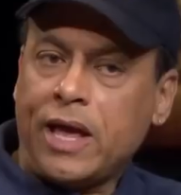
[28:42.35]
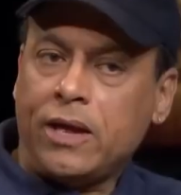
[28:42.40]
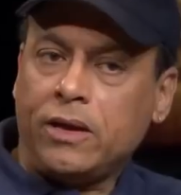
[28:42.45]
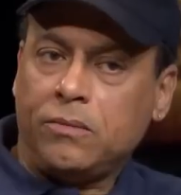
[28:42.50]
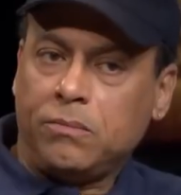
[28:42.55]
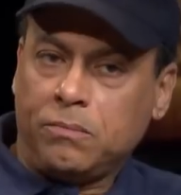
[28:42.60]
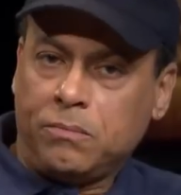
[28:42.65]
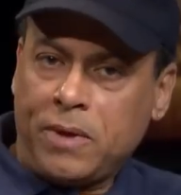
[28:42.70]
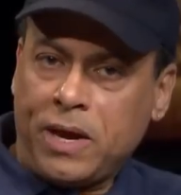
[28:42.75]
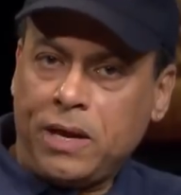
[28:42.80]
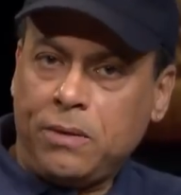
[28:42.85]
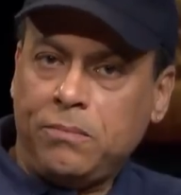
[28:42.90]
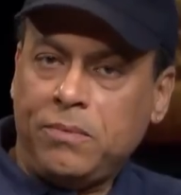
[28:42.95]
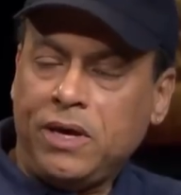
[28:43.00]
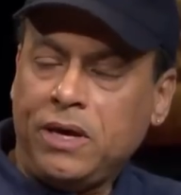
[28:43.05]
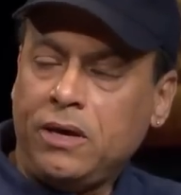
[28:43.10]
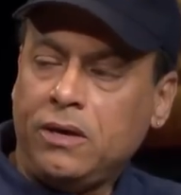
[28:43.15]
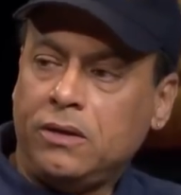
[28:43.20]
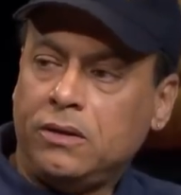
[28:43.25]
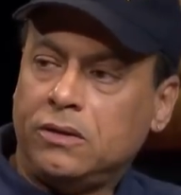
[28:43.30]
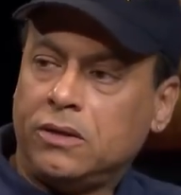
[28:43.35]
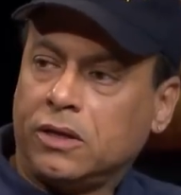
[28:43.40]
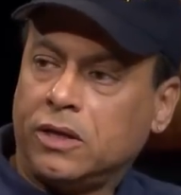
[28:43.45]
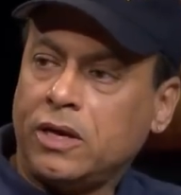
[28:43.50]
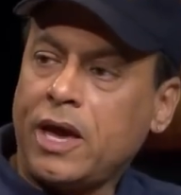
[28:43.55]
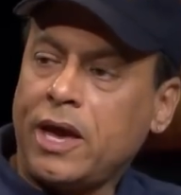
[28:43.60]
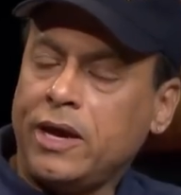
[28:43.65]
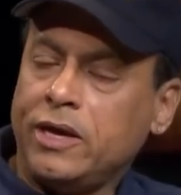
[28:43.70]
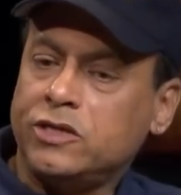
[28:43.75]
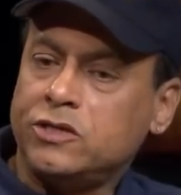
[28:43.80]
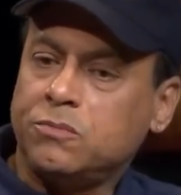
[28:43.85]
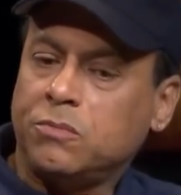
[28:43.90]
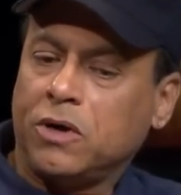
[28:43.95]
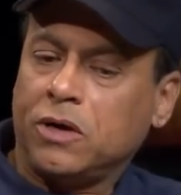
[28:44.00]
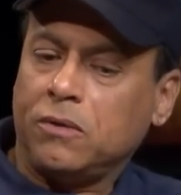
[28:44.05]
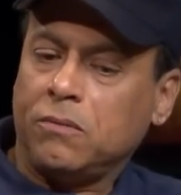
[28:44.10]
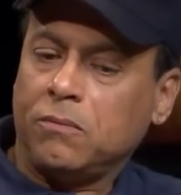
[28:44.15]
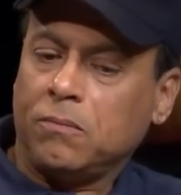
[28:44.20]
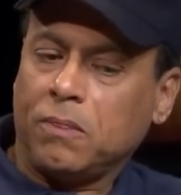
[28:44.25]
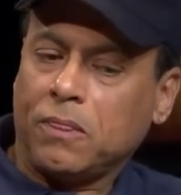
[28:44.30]
that may be the case,
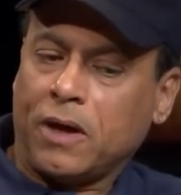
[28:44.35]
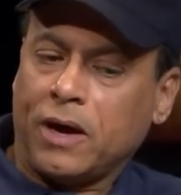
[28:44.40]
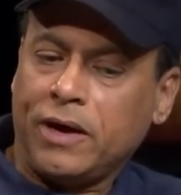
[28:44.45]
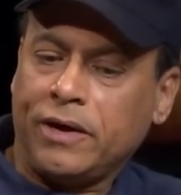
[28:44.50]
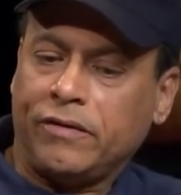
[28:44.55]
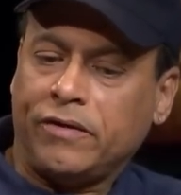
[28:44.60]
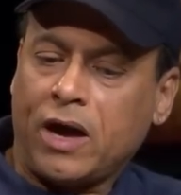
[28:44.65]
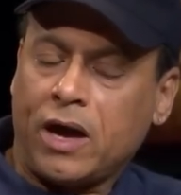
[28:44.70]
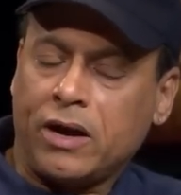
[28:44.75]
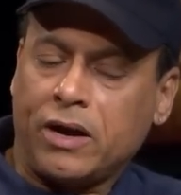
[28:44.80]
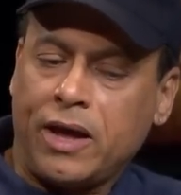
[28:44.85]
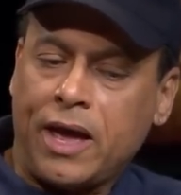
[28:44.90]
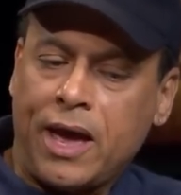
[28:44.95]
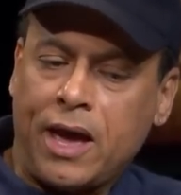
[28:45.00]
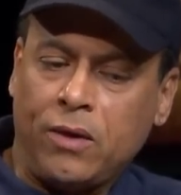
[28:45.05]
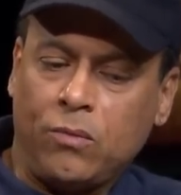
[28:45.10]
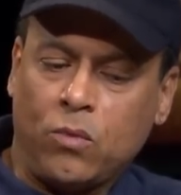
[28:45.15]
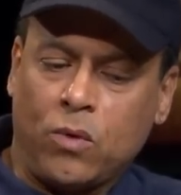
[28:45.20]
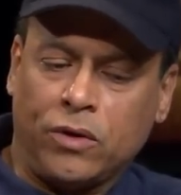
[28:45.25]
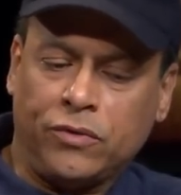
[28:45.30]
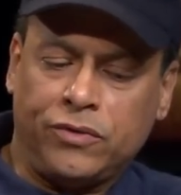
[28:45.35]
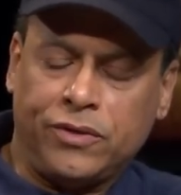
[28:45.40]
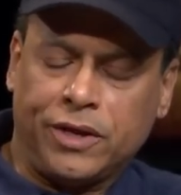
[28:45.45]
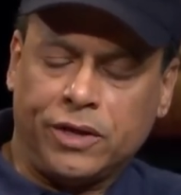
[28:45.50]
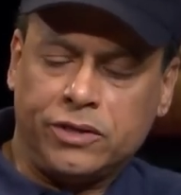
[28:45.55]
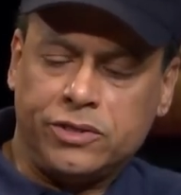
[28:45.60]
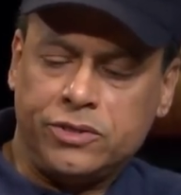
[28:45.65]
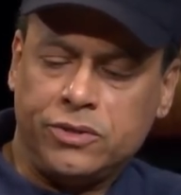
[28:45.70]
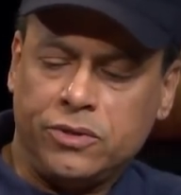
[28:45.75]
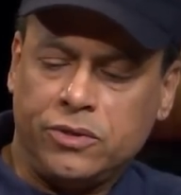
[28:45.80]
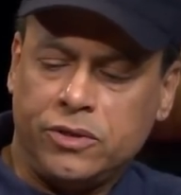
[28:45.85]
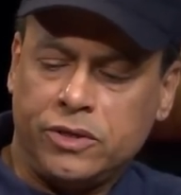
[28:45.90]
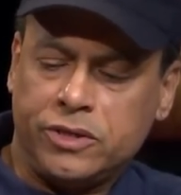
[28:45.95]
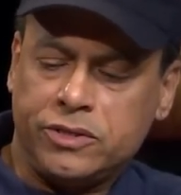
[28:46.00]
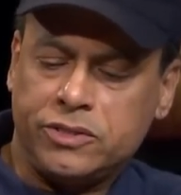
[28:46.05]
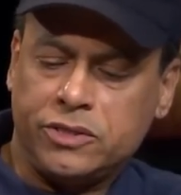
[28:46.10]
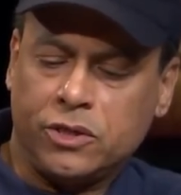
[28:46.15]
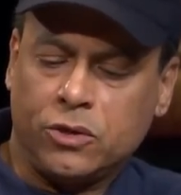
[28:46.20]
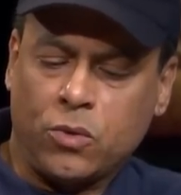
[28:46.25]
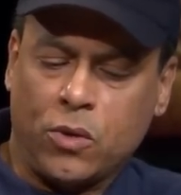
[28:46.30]
but I gotta add one thing to
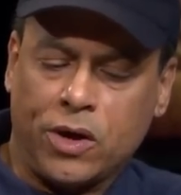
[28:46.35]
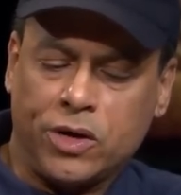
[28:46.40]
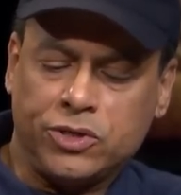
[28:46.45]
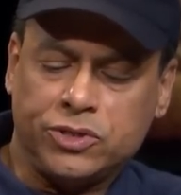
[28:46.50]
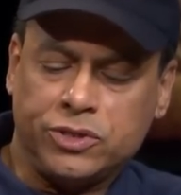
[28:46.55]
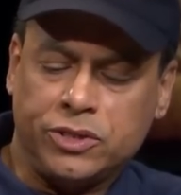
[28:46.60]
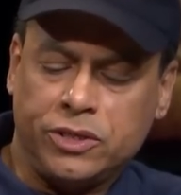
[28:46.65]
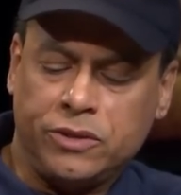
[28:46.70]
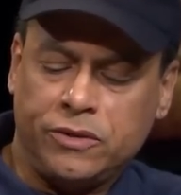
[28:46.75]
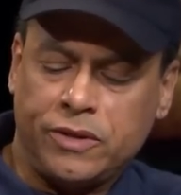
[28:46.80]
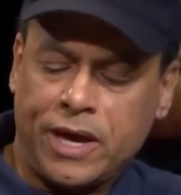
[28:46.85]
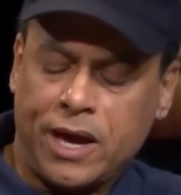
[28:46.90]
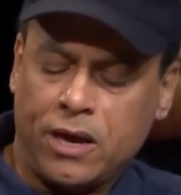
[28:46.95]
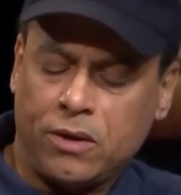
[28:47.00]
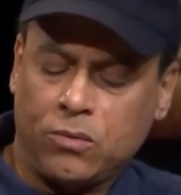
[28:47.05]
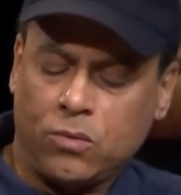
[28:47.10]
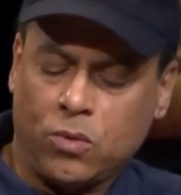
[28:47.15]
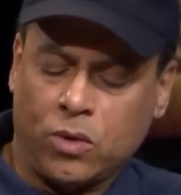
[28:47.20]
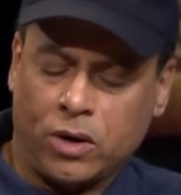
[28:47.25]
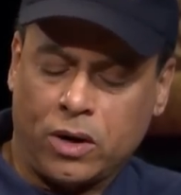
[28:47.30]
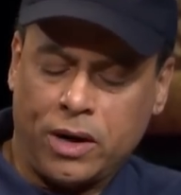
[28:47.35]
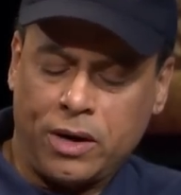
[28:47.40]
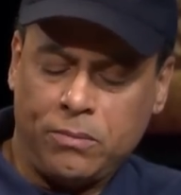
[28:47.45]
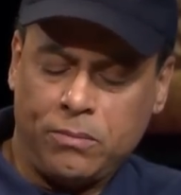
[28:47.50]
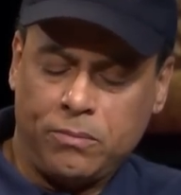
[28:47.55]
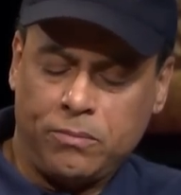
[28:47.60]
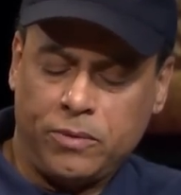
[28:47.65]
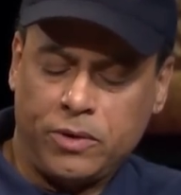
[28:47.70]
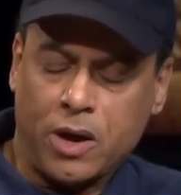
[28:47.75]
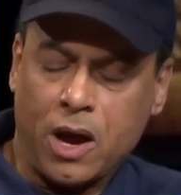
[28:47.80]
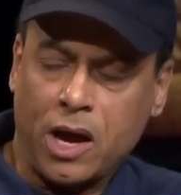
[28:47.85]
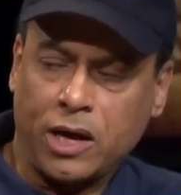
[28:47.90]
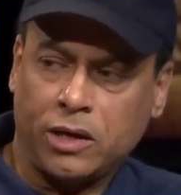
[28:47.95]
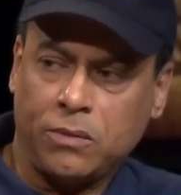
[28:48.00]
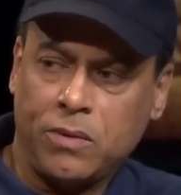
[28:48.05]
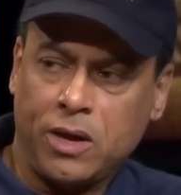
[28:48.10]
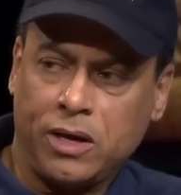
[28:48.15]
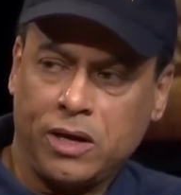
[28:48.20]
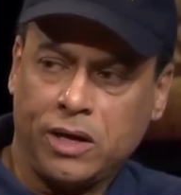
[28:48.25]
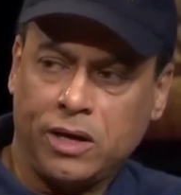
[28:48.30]
this equation, in that what I'm
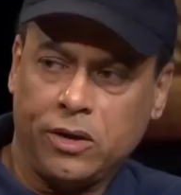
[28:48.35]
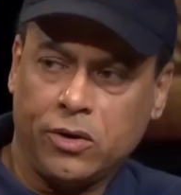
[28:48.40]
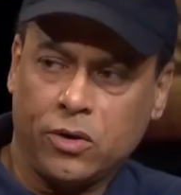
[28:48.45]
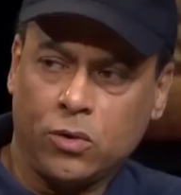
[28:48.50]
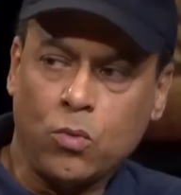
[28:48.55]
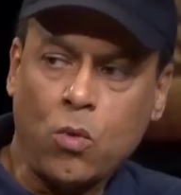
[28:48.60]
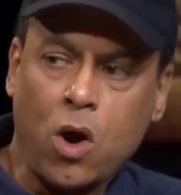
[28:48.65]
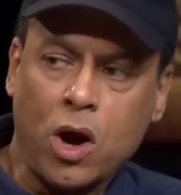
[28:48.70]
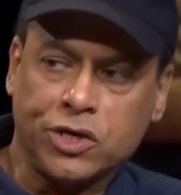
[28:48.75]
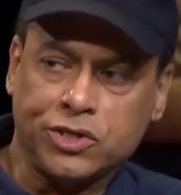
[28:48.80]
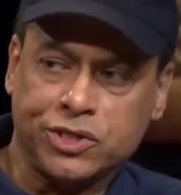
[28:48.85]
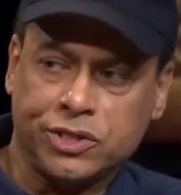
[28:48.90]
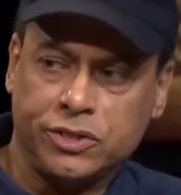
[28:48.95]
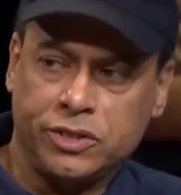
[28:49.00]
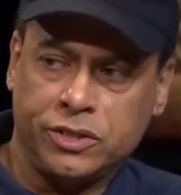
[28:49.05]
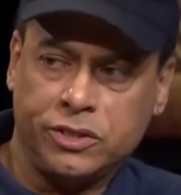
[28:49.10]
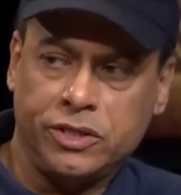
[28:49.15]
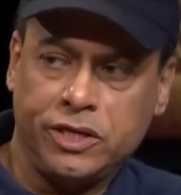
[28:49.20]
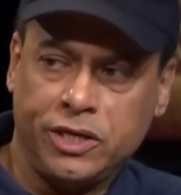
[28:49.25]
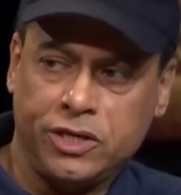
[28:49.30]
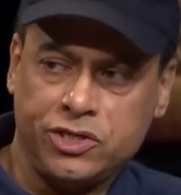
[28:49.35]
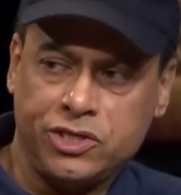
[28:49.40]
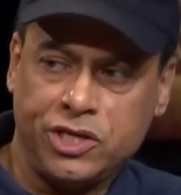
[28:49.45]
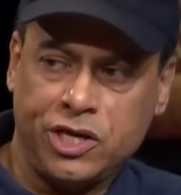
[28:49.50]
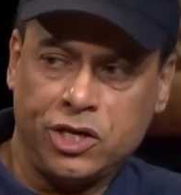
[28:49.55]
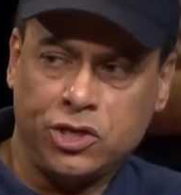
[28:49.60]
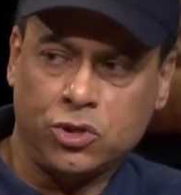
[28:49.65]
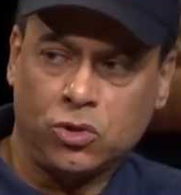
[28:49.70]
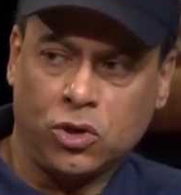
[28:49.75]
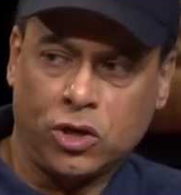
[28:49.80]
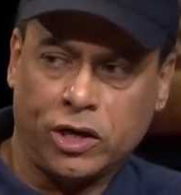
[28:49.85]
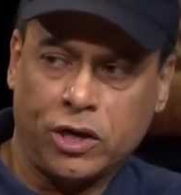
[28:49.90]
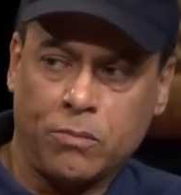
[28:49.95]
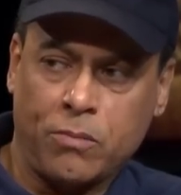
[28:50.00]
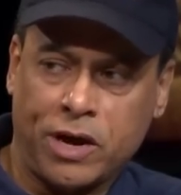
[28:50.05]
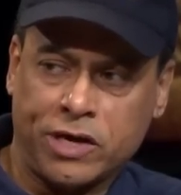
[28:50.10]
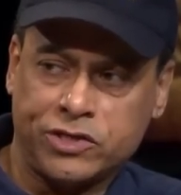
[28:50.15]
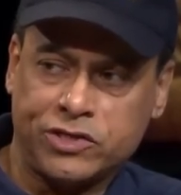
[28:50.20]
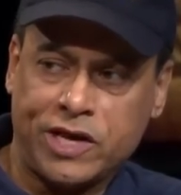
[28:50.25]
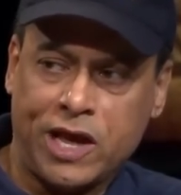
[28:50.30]
documenting here in Washington, D C, and you look at
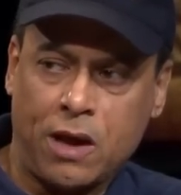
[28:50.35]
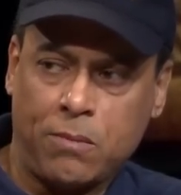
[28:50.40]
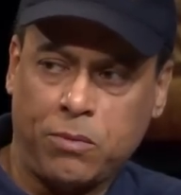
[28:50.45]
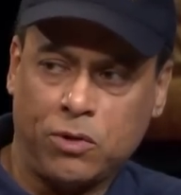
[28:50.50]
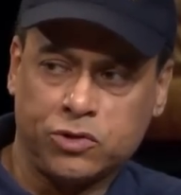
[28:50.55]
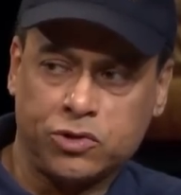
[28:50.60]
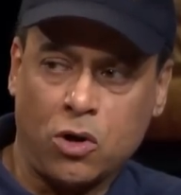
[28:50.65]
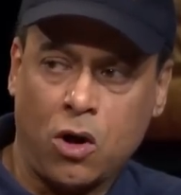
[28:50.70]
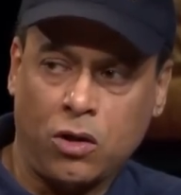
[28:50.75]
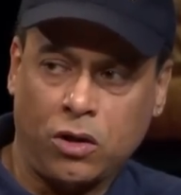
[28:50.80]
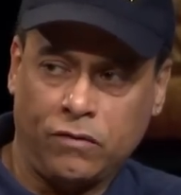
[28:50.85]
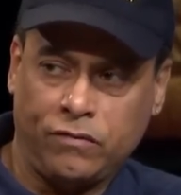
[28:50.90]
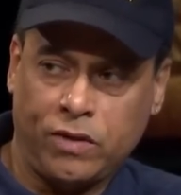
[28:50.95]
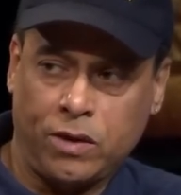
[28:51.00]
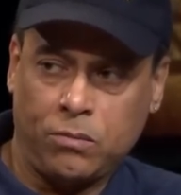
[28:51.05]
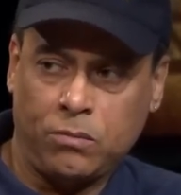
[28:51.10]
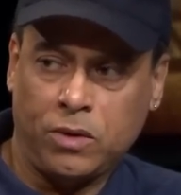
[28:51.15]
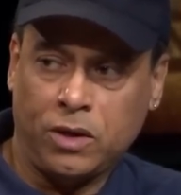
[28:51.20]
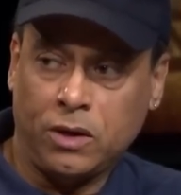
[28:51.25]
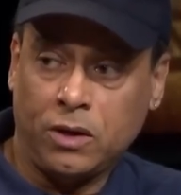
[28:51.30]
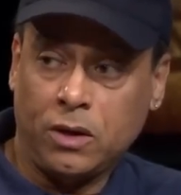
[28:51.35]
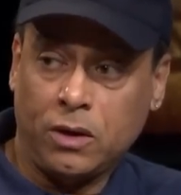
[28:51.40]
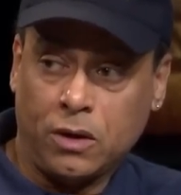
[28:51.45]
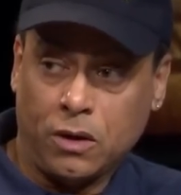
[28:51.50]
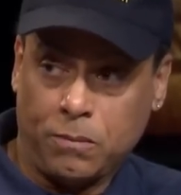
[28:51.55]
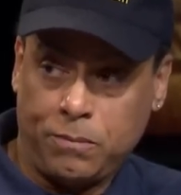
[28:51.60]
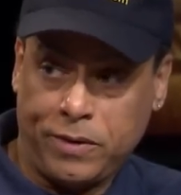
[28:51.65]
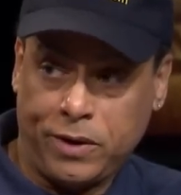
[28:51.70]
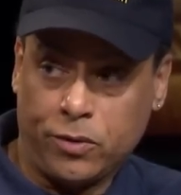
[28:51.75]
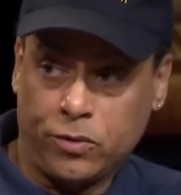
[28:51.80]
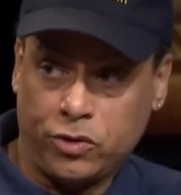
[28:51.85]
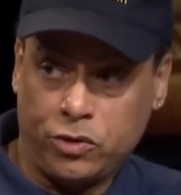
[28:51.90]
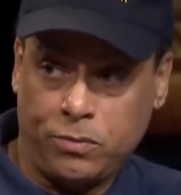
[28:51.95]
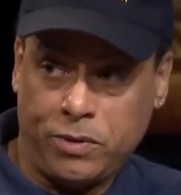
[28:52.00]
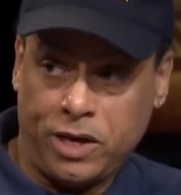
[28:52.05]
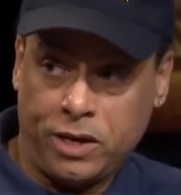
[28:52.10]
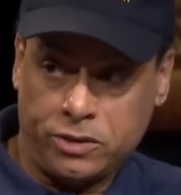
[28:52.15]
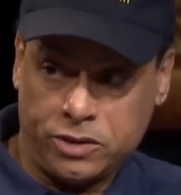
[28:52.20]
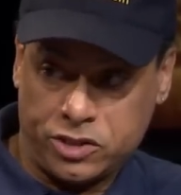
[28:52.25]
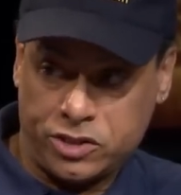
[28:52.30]
my samples, all of them appear to
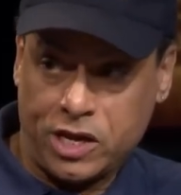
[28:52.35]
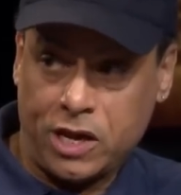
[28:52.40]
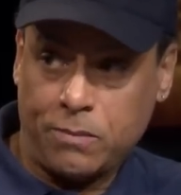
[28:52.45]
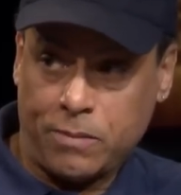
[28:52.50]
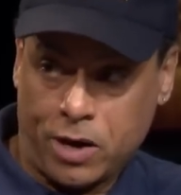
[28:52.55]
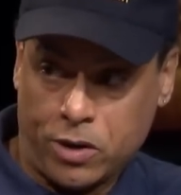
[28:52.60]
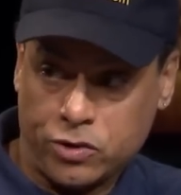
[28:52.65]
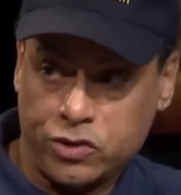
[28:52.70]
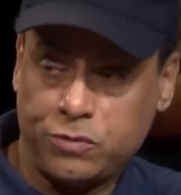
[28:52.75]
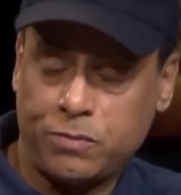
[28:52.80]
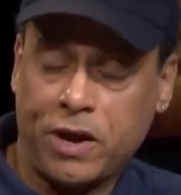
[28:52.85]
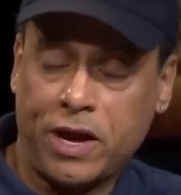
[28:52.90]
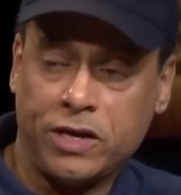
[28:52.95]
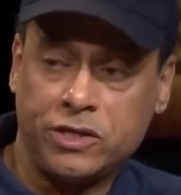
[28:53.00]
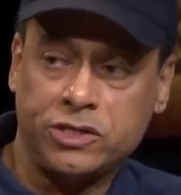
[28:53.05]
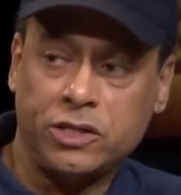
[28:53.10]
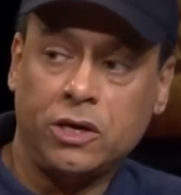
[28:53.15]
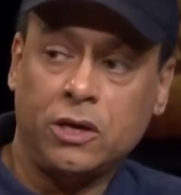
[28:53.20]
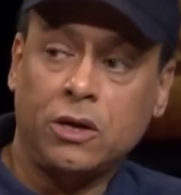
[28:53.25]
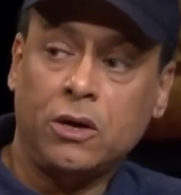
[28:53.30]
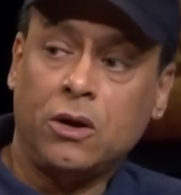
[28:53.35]
be in the same airspace,